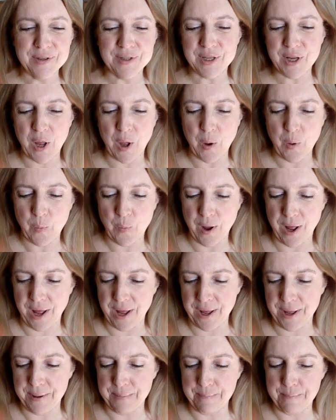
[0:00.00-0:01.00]
so
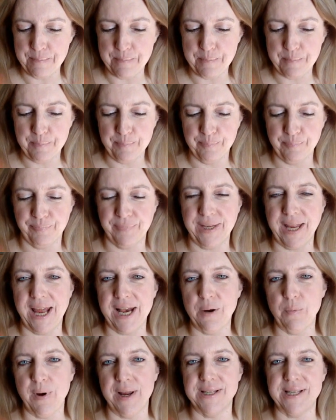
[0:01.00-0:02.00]
um,
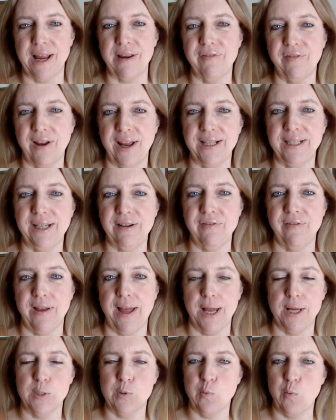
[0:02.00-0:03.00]
anyways I finally
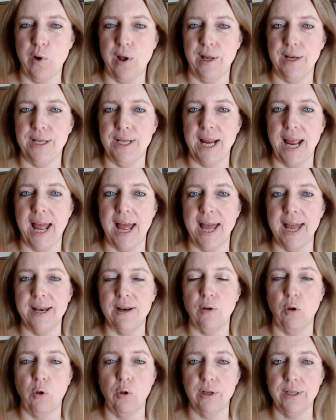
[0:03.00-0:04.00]
found one
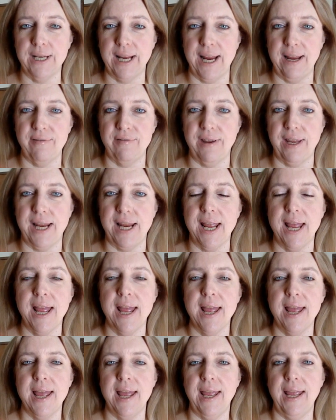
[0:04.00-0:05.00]
at Old Navy
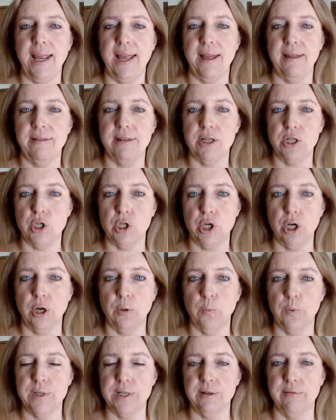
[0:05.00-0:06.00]
and this
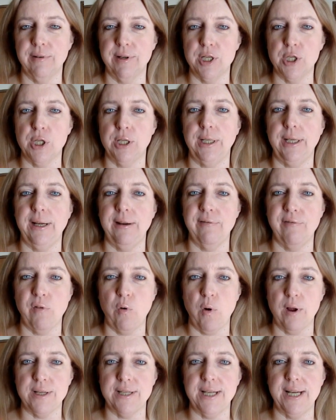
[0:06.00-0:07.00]
shirt was originally
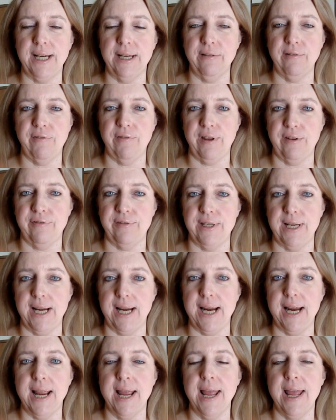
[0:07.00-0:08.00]

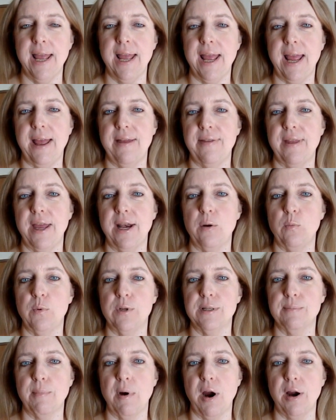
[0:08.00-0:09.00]
$14.50 and then it
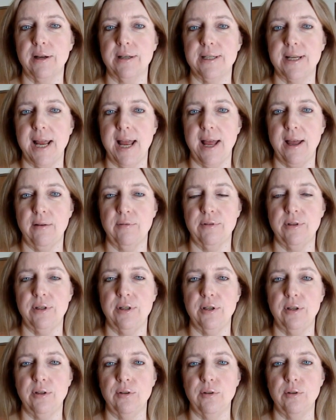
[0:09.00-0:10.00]
was marked down
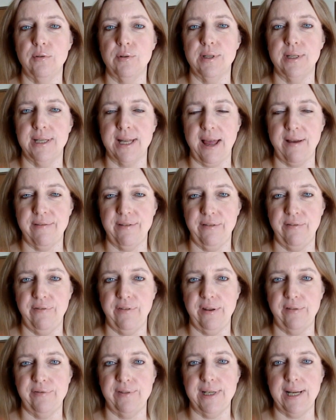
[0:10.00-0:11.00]
to
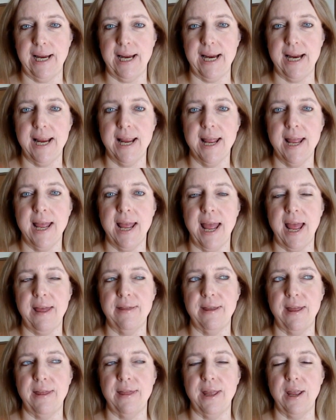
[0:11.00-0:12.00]
$7.50
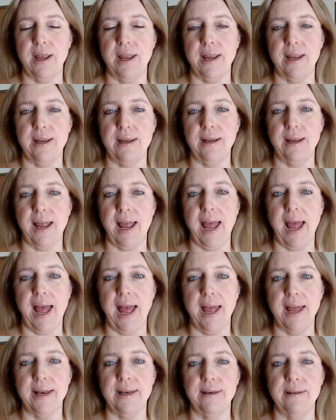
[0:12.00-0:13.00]
and then they
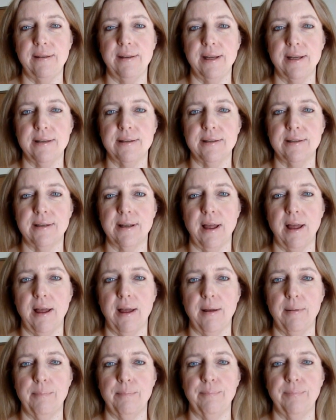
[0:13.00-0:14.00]
had this
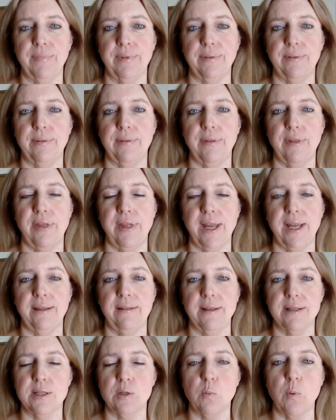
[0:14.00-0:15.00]
um,
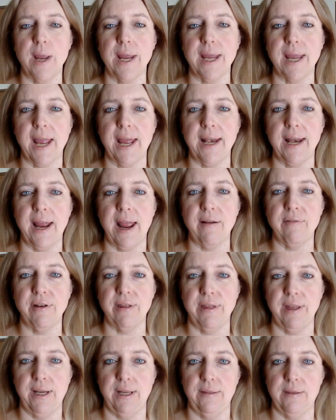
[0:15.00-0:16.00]
thing this weekend
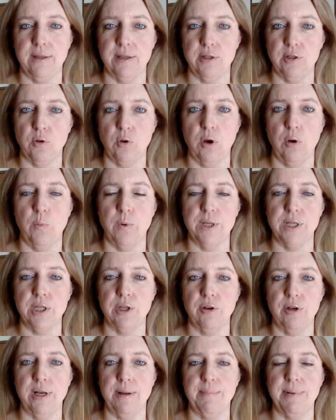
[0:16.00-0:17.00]
everything in the store was
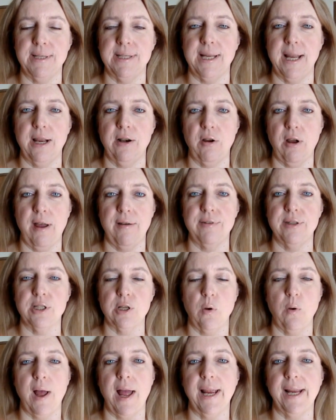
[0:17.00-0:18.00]
30% off
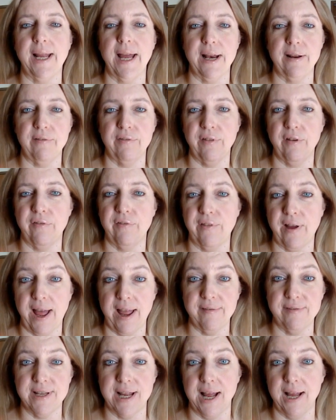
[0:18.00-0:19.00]
so I got it for
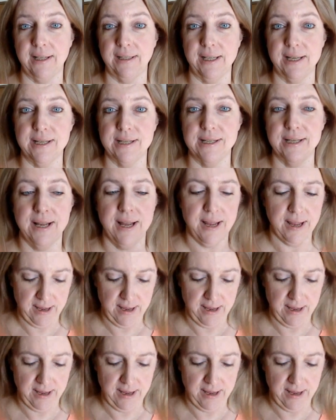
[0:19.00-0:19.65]
$5